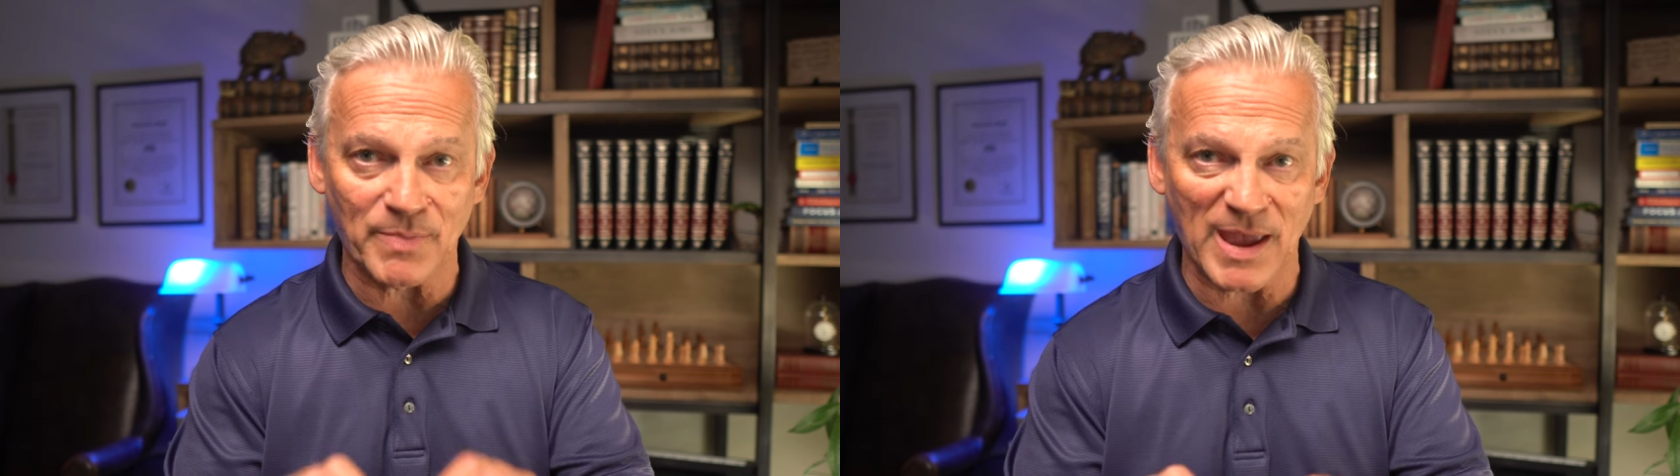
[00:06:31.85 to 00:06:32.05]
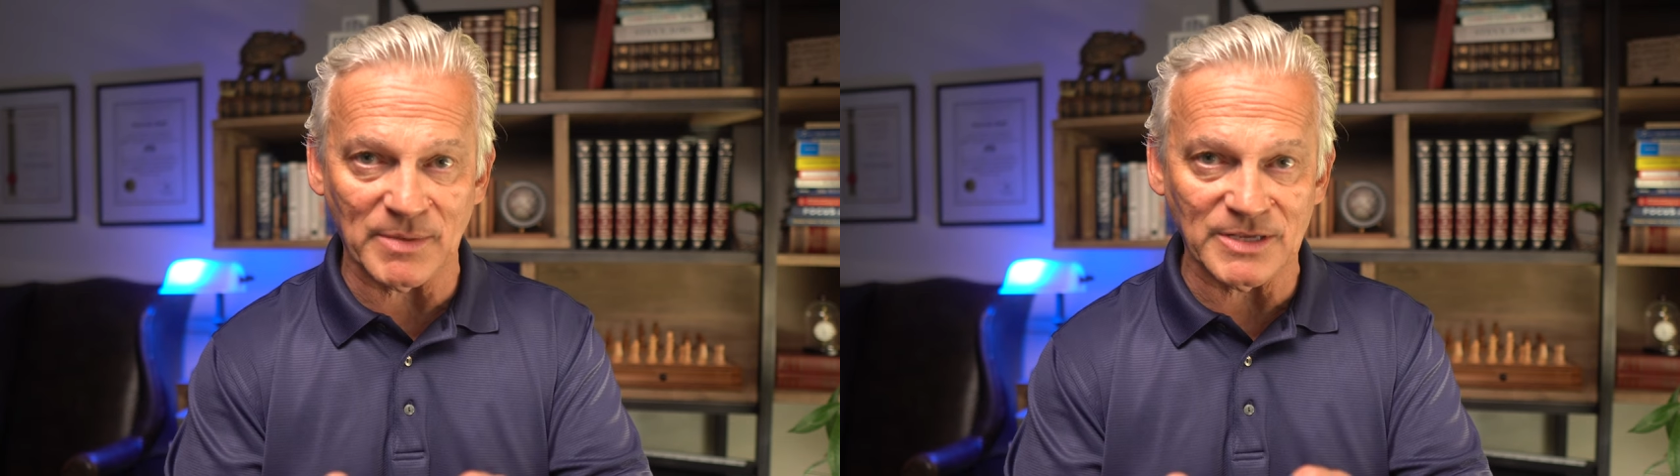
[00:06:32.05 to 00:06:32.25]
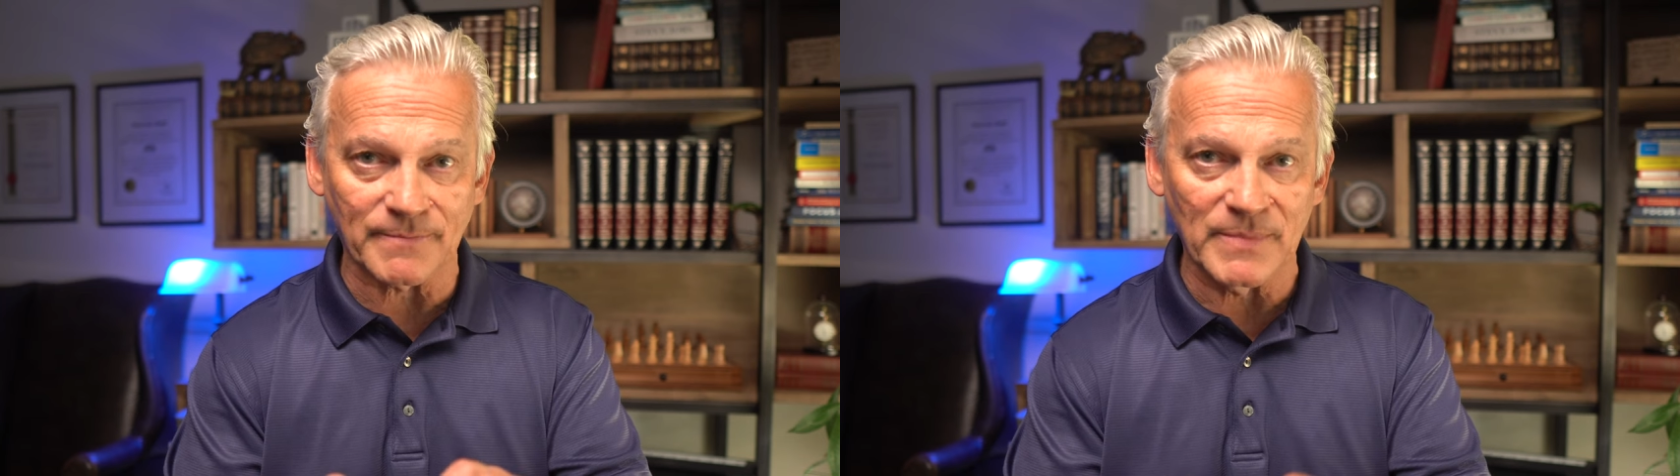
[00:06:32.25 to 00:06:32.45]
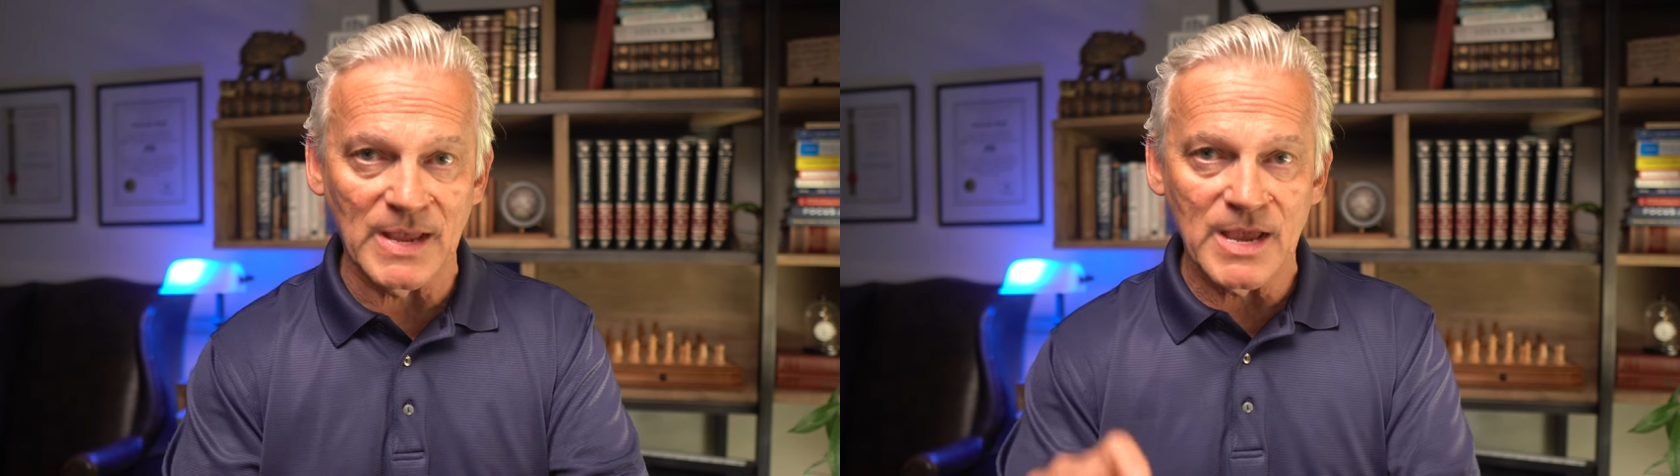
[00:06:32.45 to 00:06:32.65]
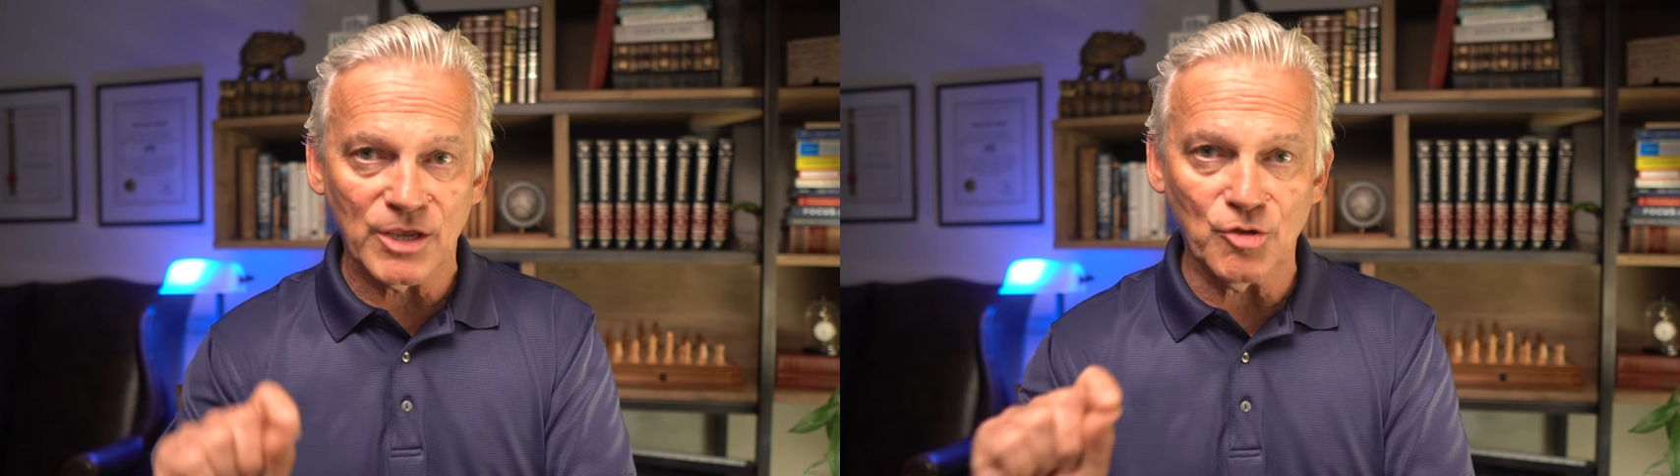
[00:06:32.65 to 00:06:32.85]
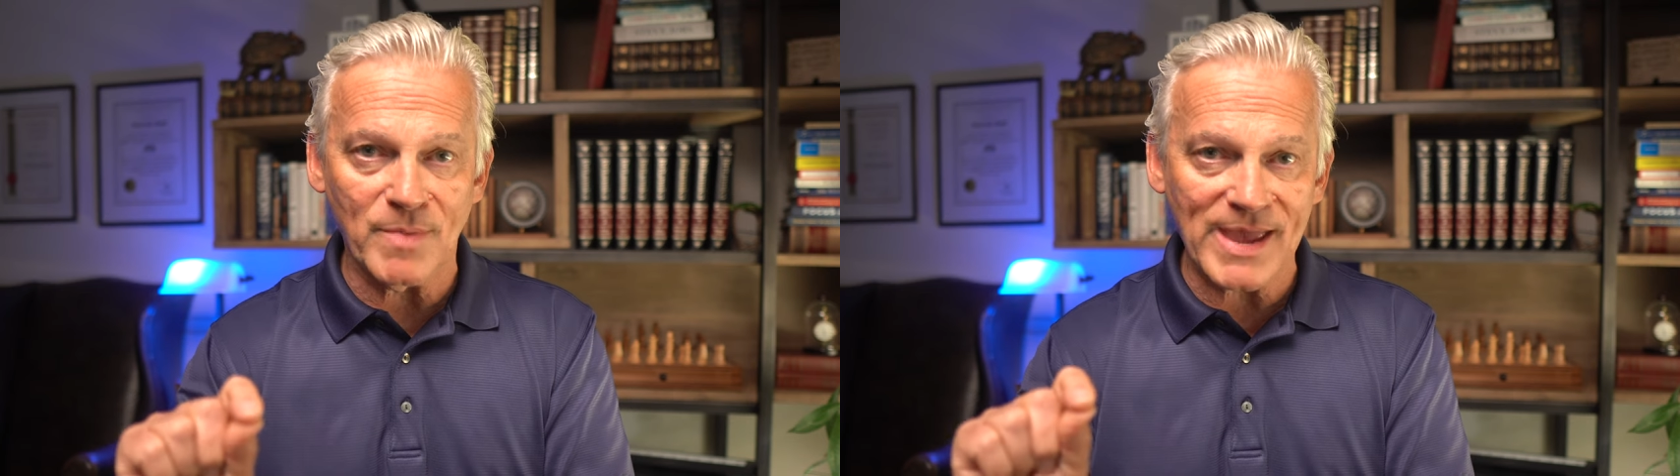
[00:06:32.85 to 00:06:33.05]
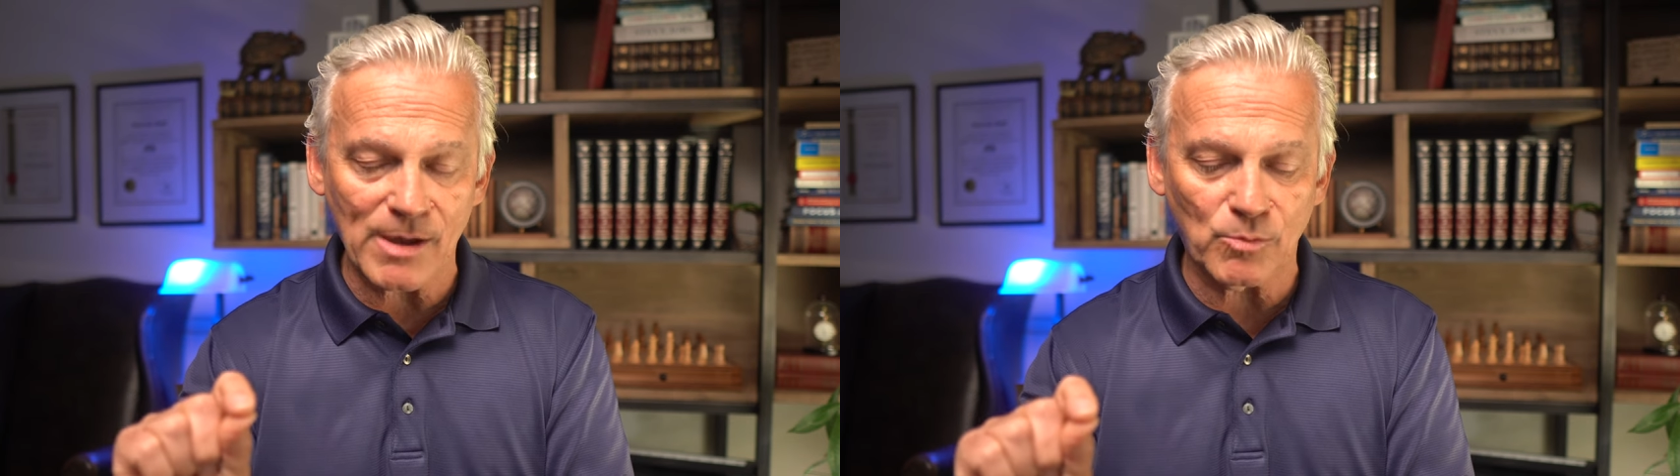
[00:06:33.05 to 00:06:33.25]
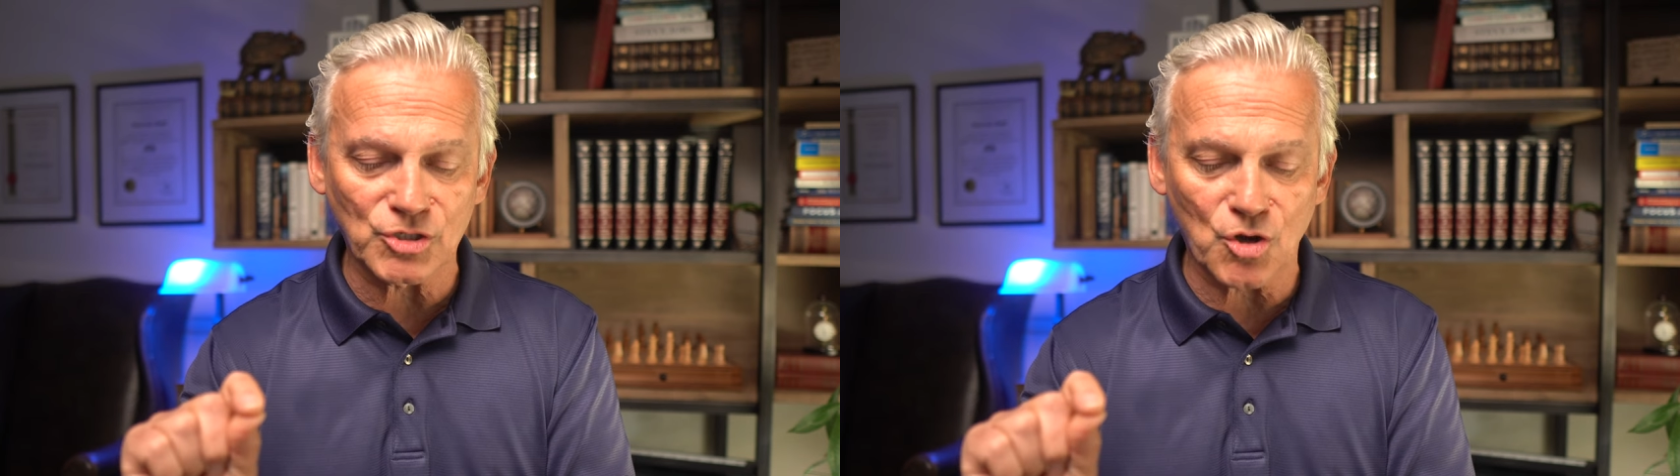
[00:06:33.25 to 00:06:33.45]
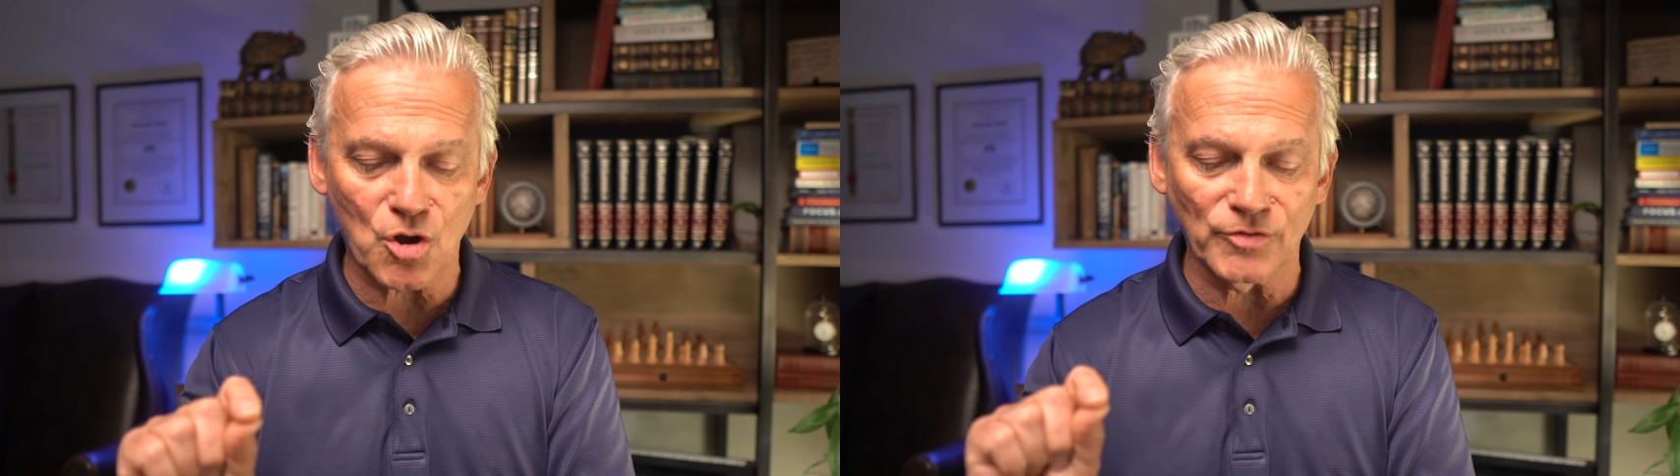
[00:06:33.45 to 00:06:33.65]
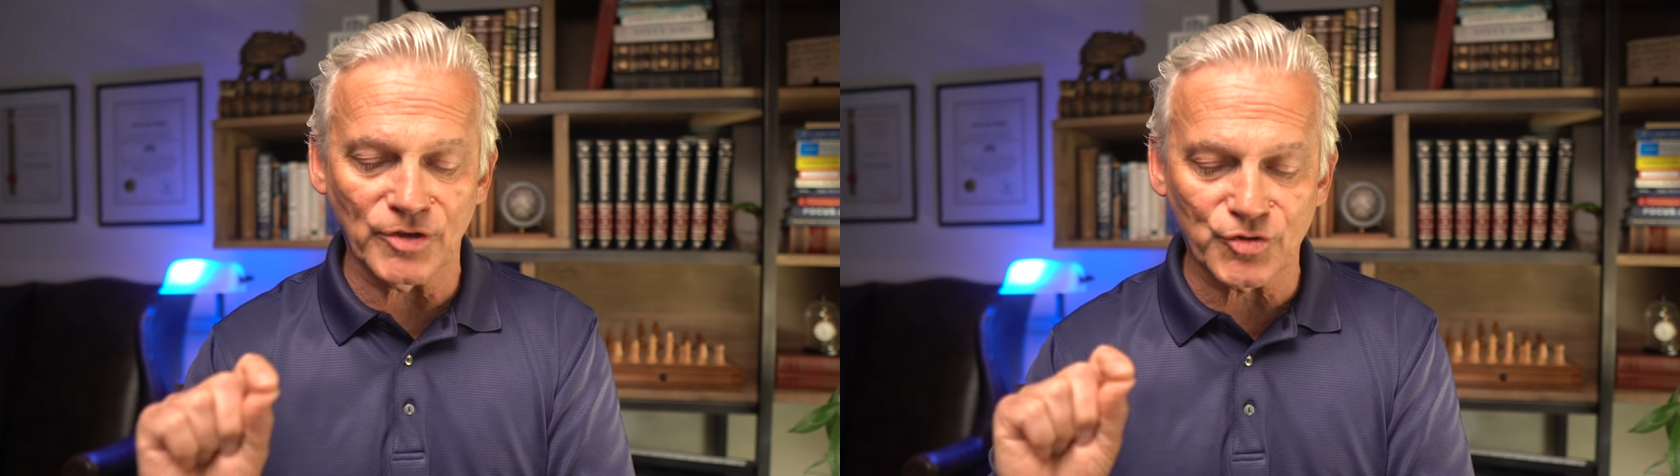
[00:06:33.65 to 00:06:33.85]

payments, you may hit what's called the